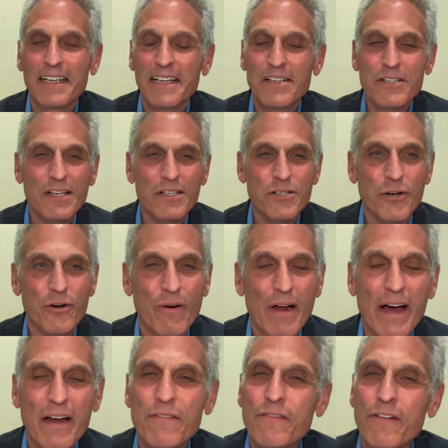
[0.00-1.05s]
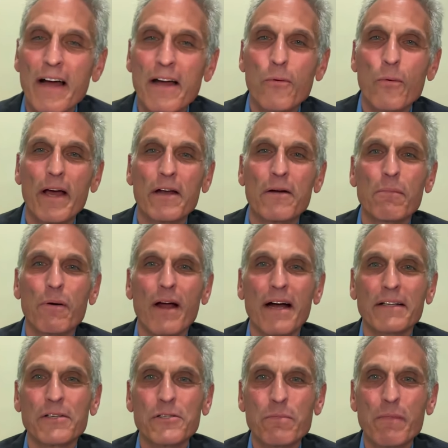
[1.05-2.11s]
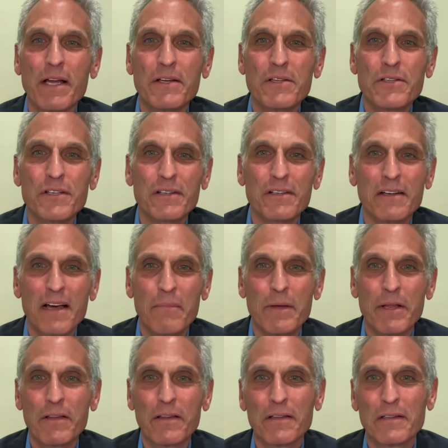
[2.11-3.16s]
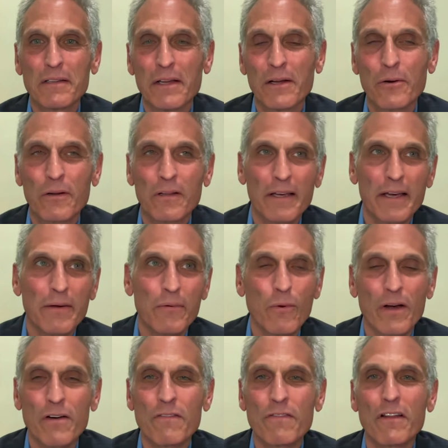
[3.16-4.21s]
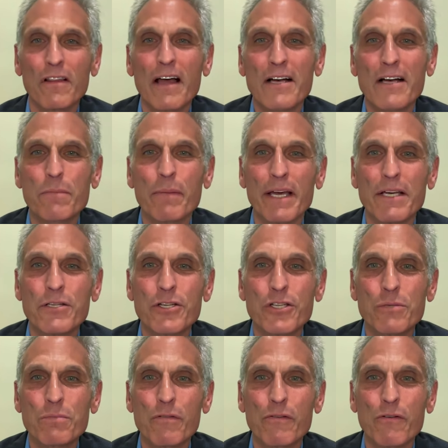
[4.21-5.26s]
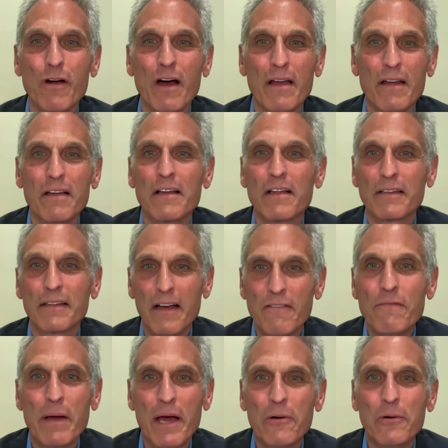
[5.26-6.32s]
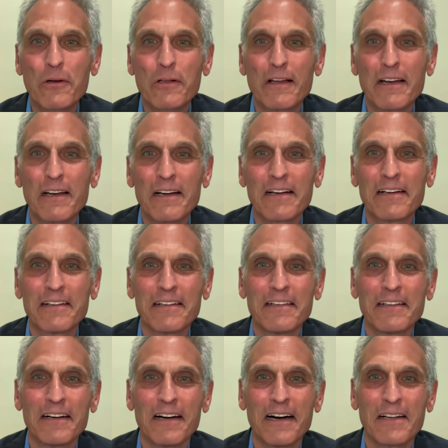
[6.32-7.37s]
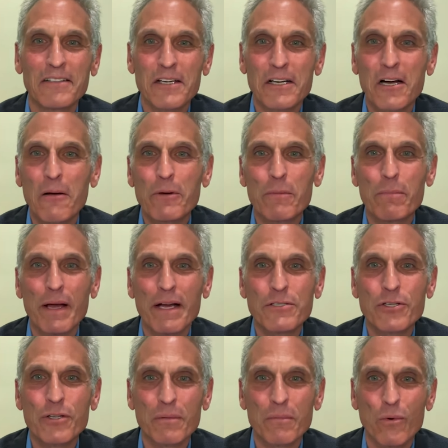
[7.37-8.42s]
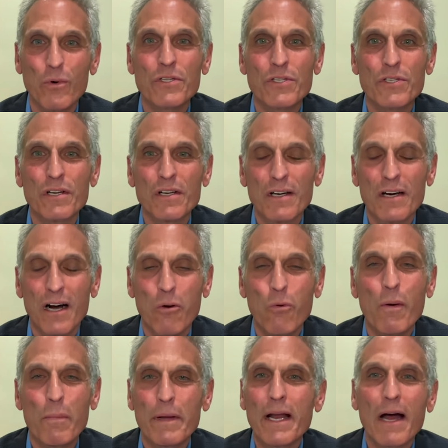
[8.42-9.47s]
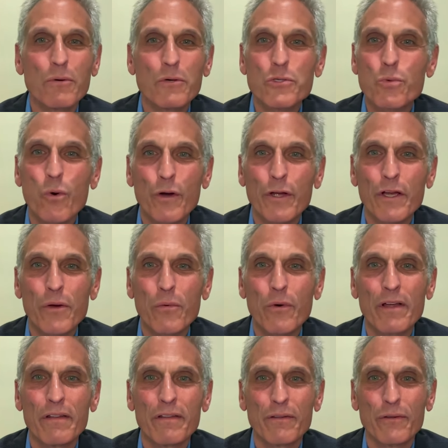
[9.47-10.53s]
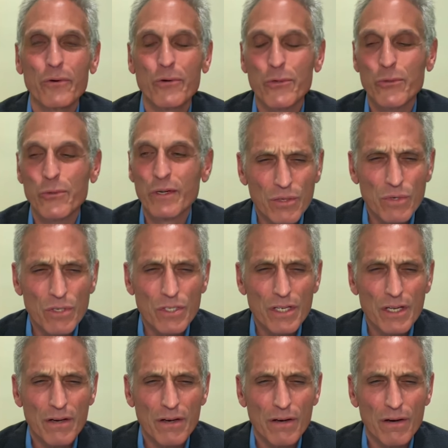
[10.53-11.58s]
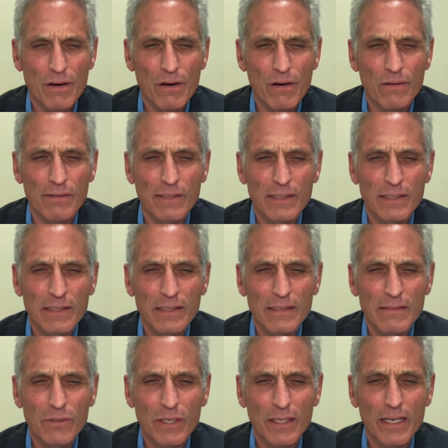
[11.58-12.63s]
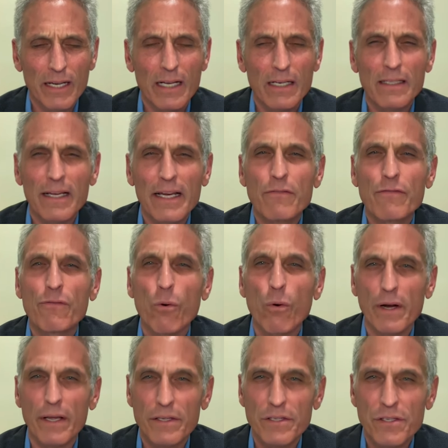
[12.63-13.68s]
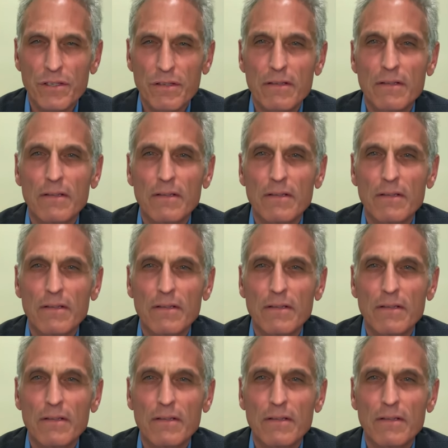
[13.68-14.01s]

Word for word: Yeah, it's such a gratifying way to practice medicine. I mean, literally, one of the last patients before I left Mayo Clinic uh, to come to Pendulum was a woman I was working with who was in her really kind of late 40s